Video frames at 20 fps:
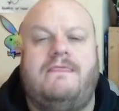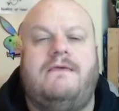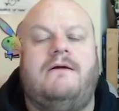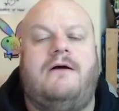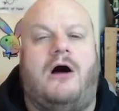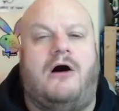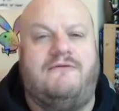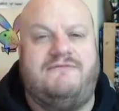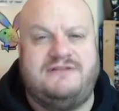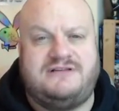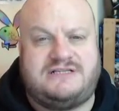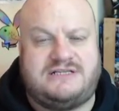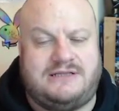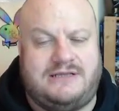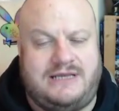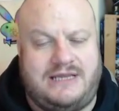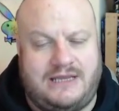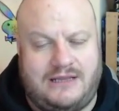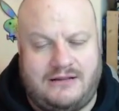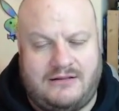
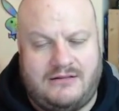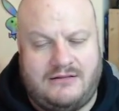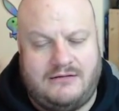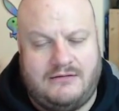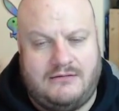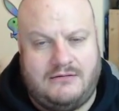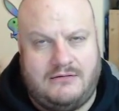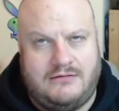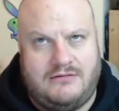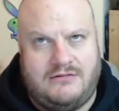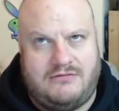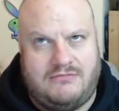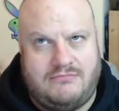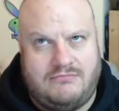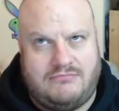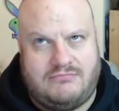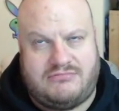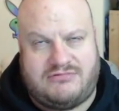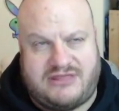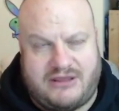obviously,
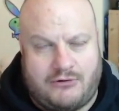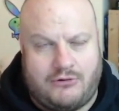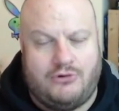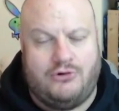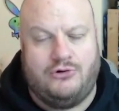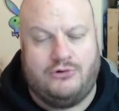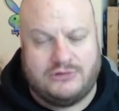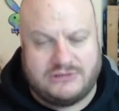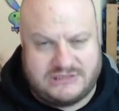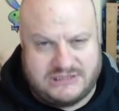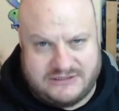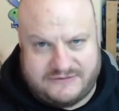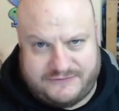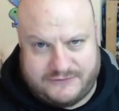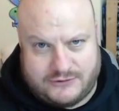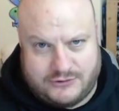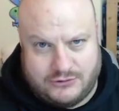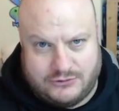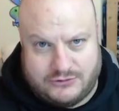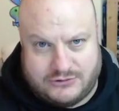there are horses
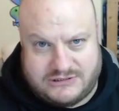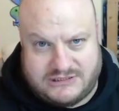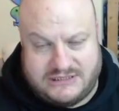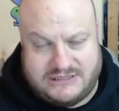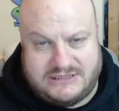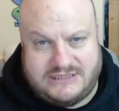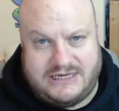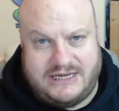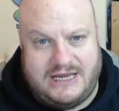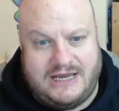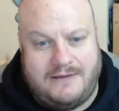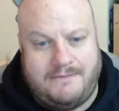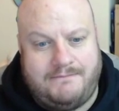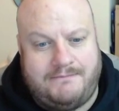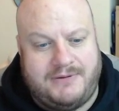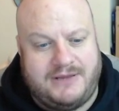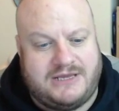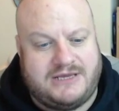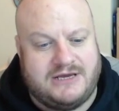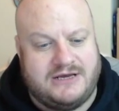for courses here
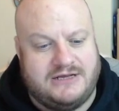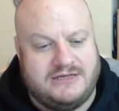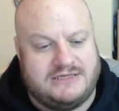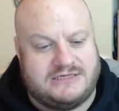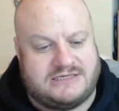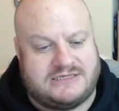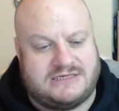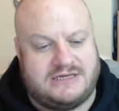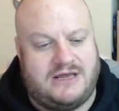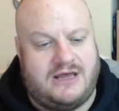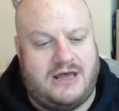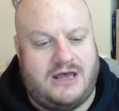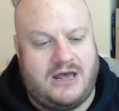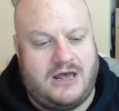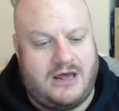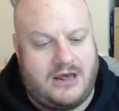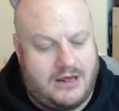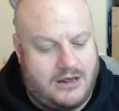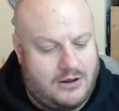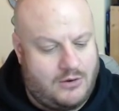because
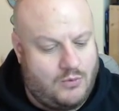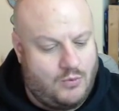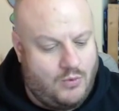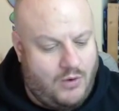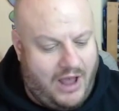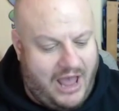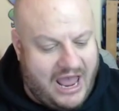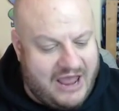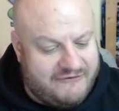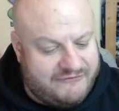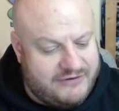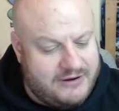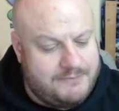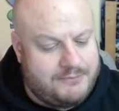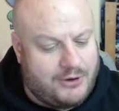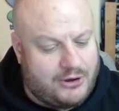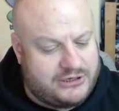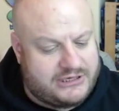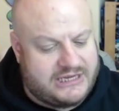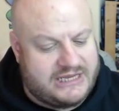uh,
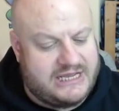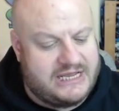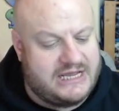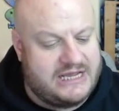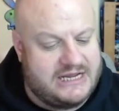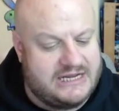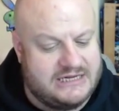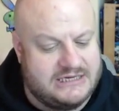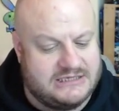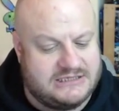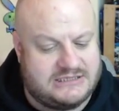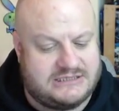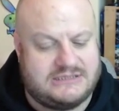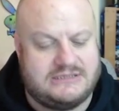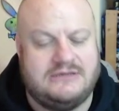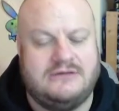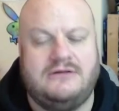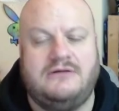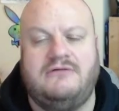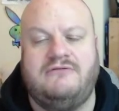everybody
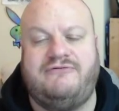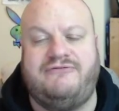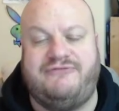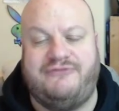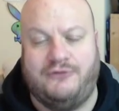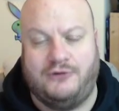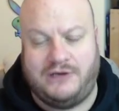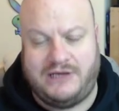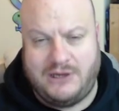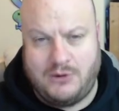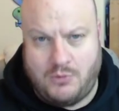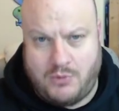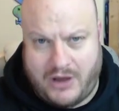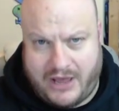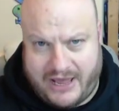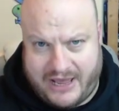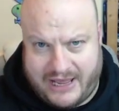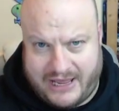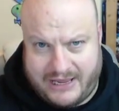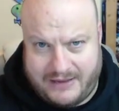is fully
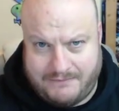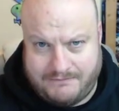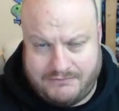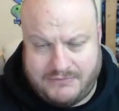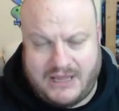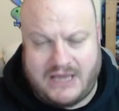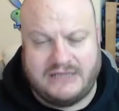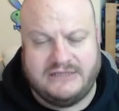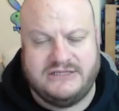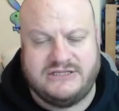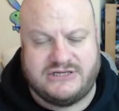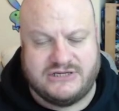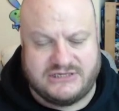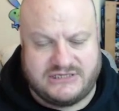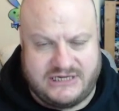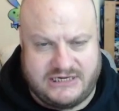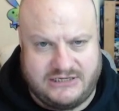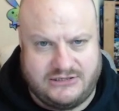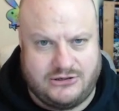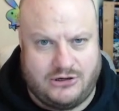aware and
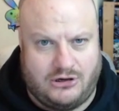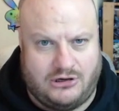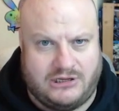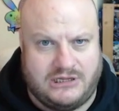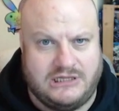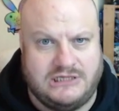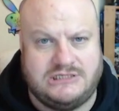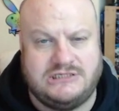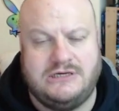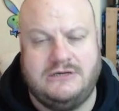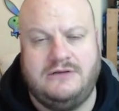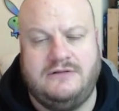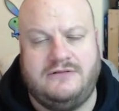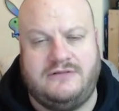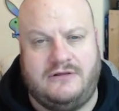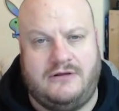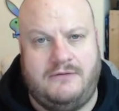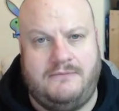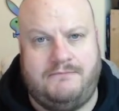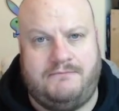does acknowledge
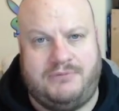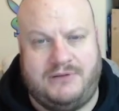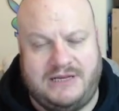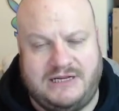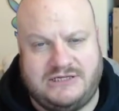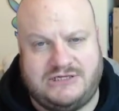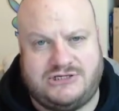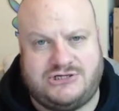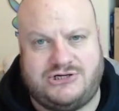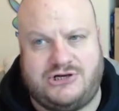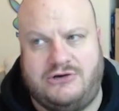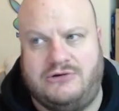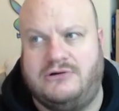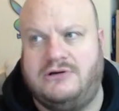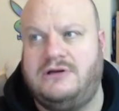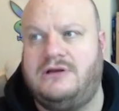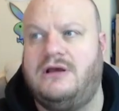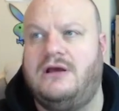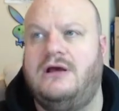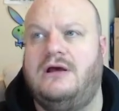that
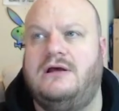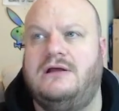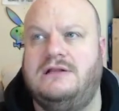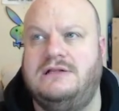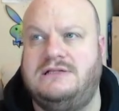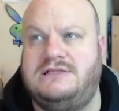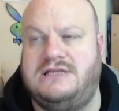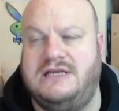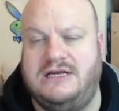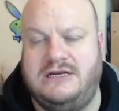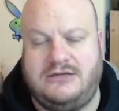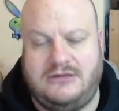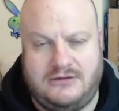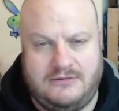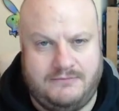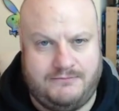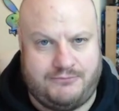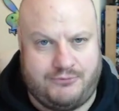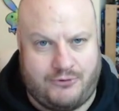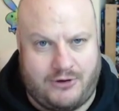Blitzchung did
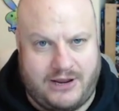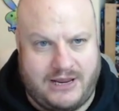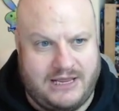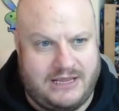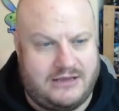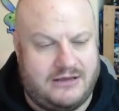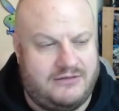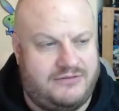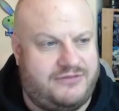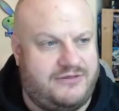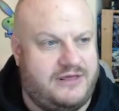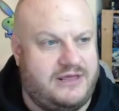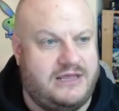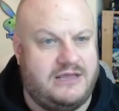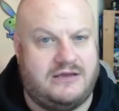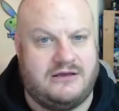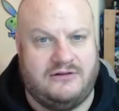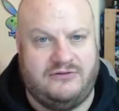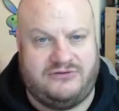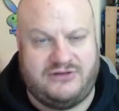break the
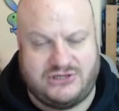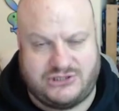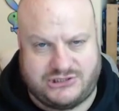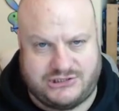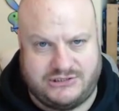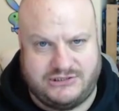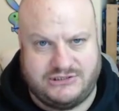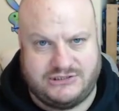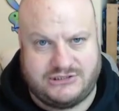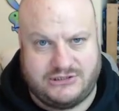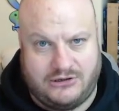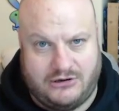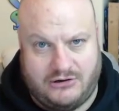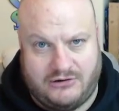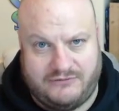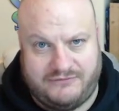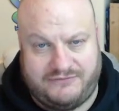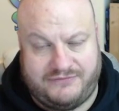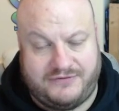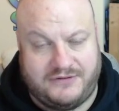conditions
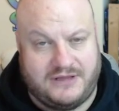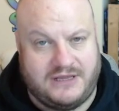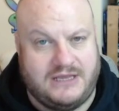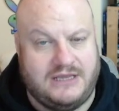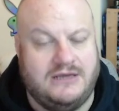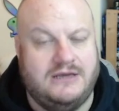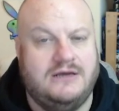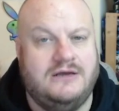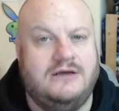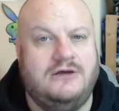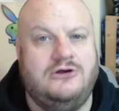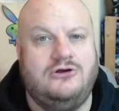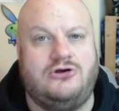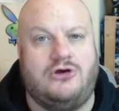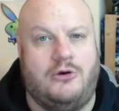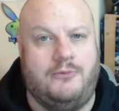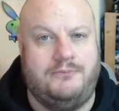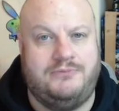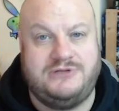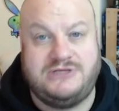of the
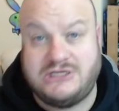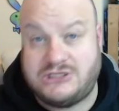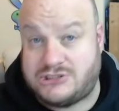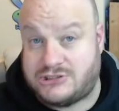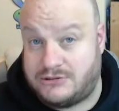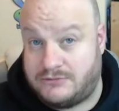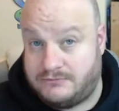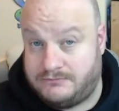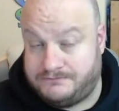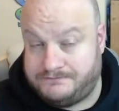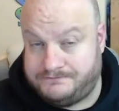competition.